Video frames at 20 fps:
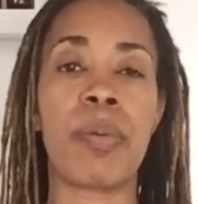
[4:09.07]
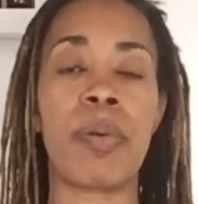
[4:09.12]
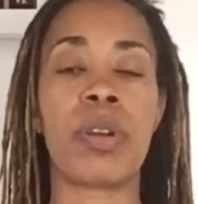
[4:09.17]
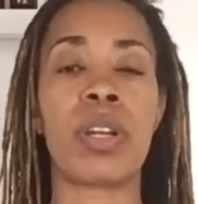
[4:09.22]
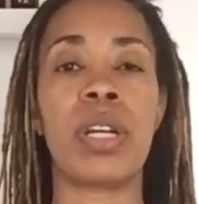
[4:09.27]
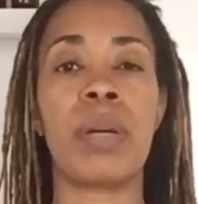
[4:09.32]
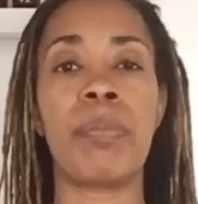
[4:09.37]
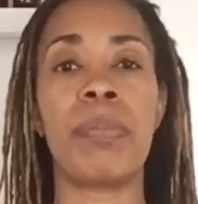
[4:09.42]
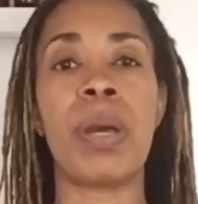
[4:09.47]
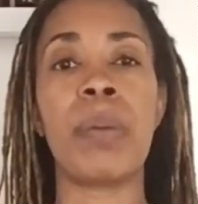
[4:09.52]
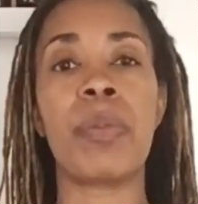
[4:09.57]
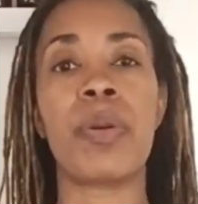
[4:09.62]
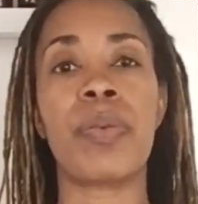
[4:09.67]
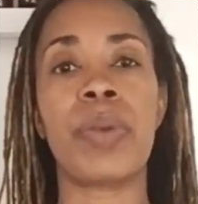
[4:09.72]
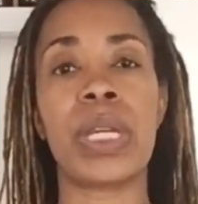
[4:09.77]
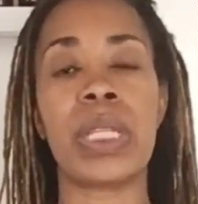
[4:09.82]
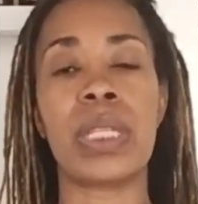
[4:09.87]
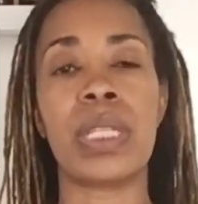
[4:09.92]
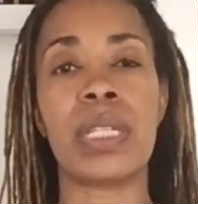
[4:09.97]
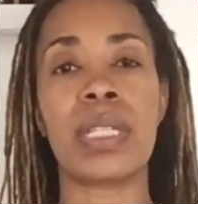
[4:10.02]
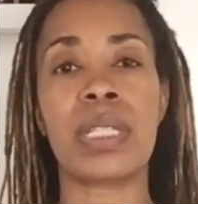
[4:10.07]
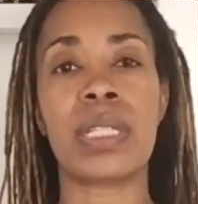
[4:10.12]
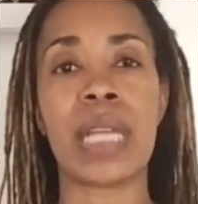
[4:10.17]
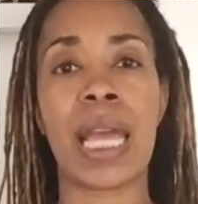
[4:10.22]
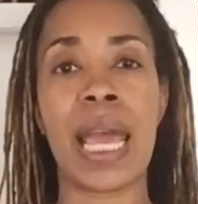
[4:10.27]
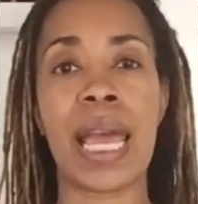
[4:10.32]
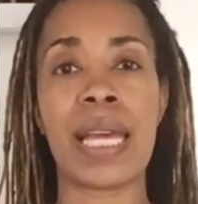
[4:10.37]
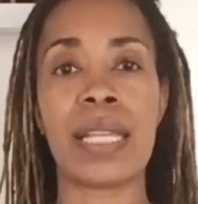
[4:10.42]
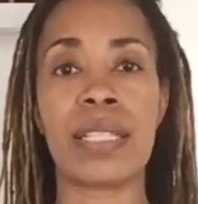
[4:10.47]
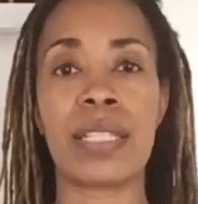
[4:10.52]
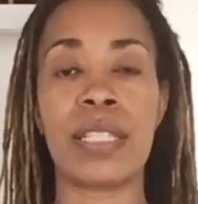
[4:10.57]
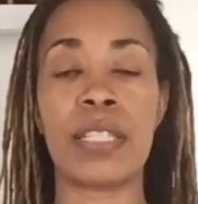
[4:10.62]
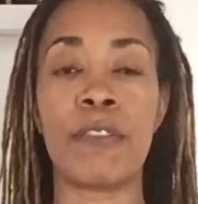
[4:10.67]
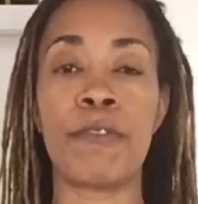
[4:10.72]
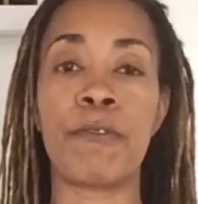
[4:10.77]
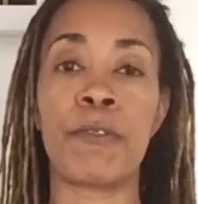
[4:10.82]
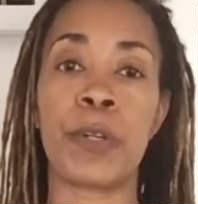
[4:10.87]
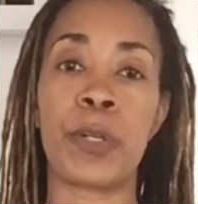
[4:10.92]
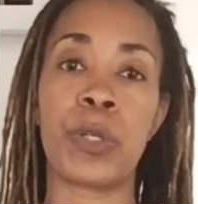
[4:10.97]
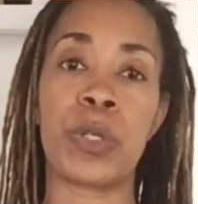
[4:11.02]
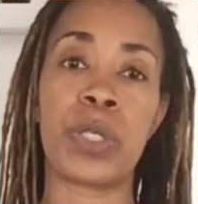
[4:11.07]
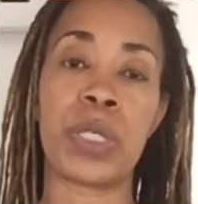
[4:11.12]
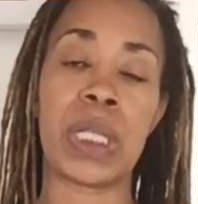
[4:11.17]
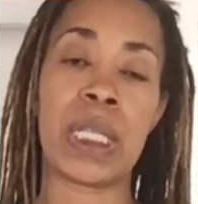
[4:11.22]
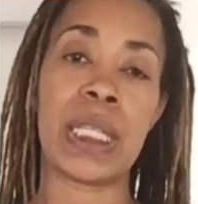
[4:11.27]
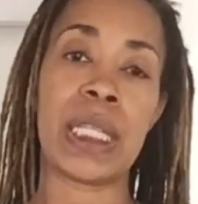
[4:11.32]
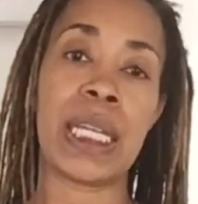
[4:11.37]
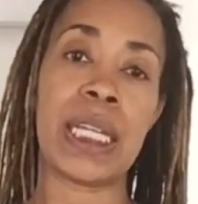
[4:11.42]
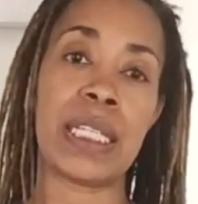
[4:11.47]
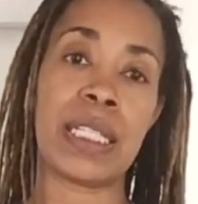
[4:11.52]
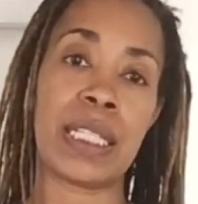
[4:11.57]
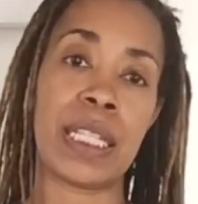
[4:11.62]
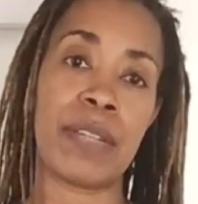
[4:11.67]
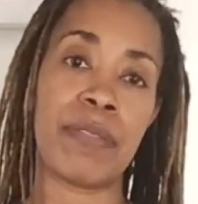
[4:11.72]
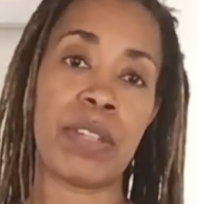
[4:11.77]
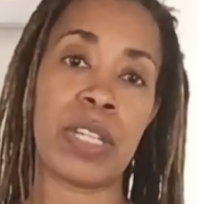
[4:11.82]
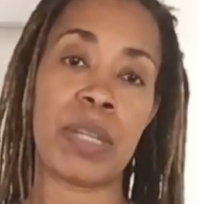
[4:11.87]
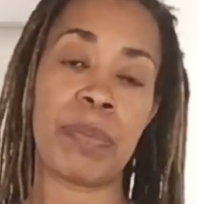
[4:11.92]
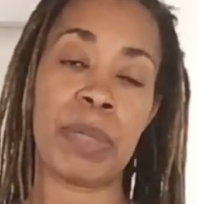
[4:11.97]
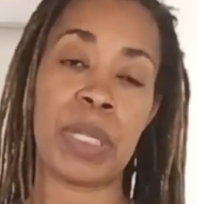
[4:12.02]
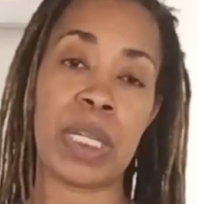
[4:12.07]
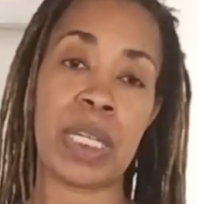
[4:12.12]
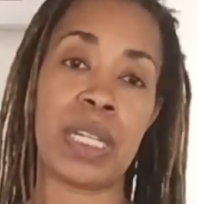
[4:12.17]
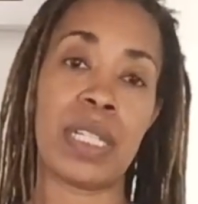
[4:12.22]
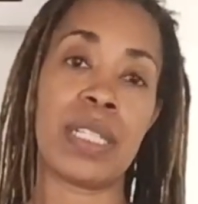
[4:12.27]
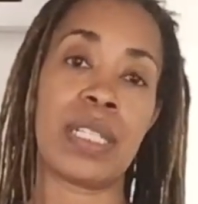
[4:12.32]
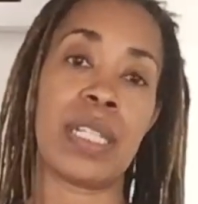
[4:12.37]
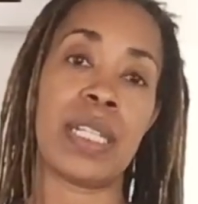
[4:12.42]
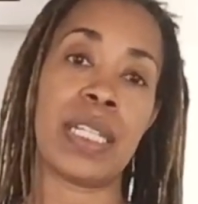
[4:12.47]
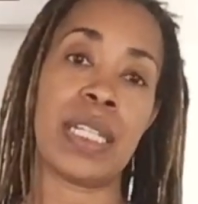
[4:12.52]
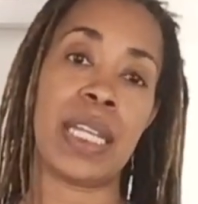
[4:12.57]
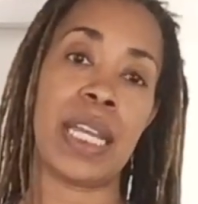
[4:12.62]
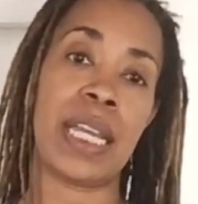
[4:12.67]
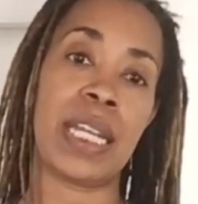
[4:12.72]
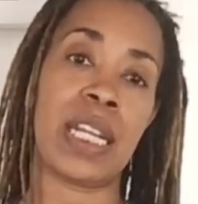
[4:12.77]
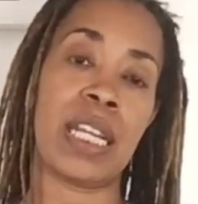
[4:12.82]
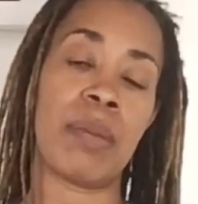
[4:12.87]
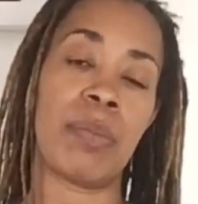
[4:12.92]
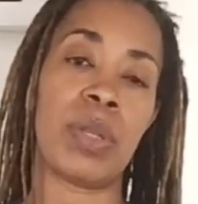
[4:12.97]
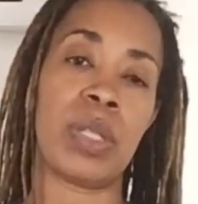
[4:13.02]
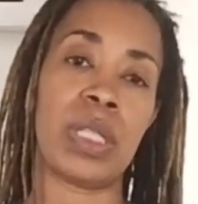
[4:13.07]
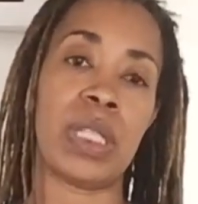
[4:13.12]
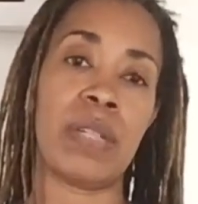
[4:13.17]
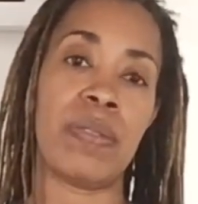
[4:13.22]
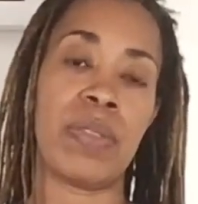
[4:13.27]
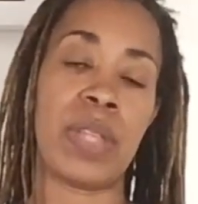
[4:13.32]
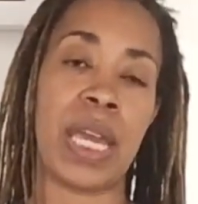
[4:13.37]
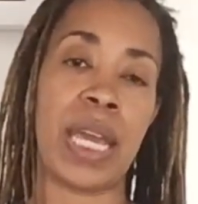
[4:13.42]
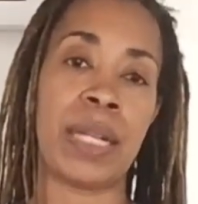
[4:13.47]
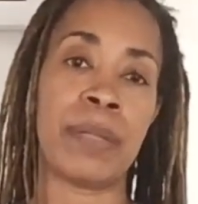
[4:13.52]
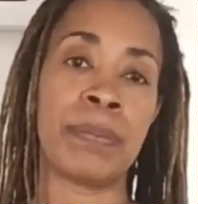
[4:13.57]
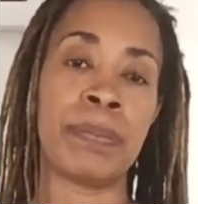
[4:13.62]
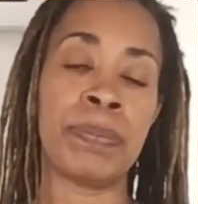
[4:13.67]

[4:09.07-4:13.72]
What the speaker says: commemorate this as the first Thanksgiving because, again, he believed that